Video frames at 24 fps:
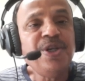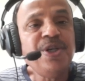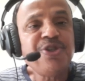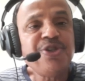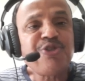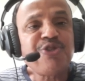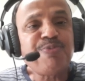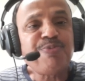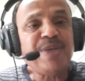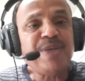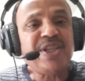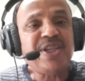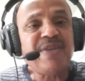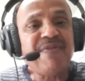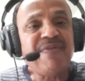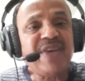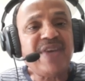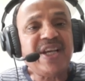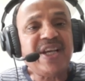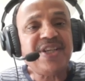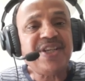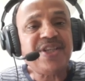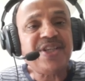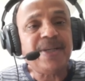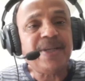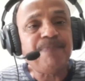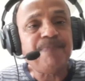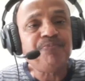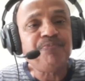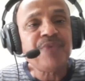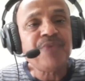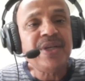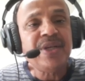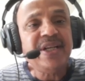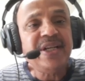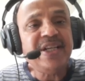Specification,
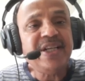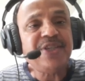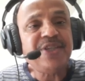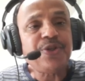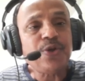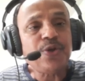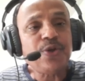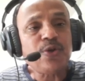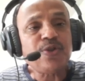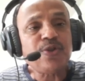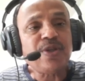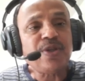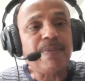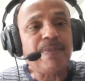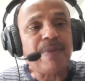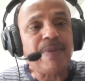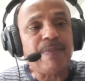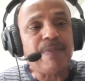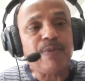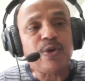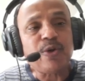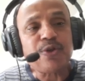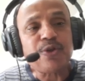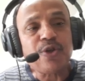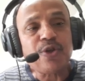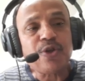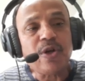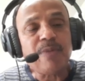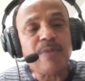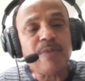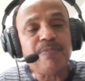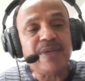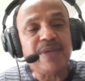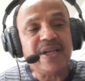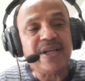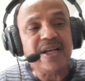it shows the proportion
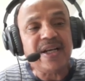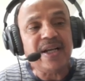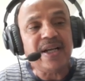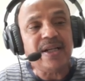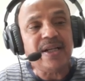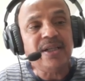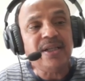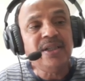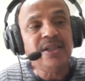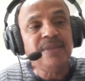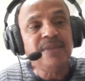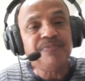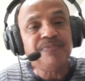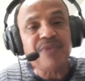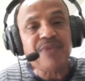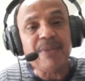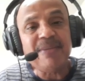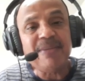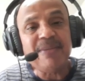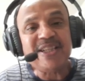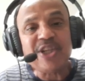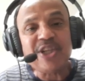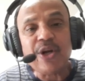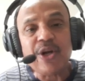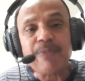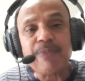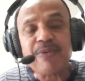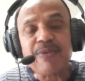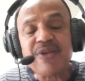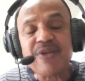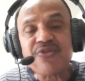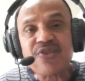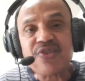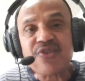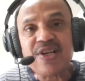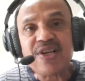of material, the method of
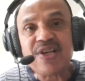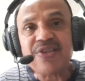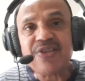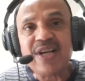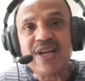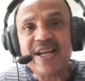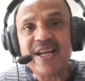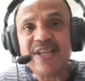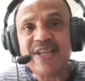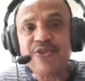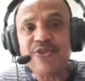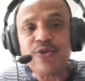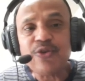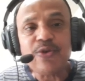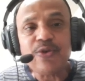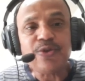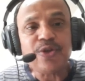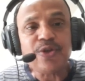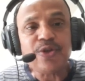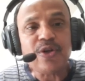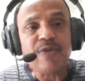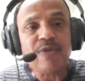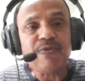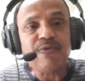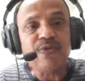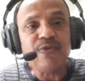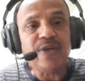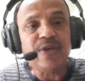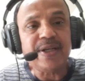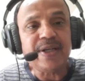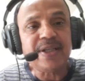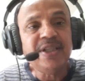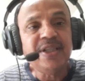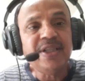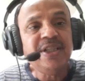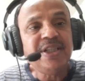construction and execution of
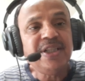work.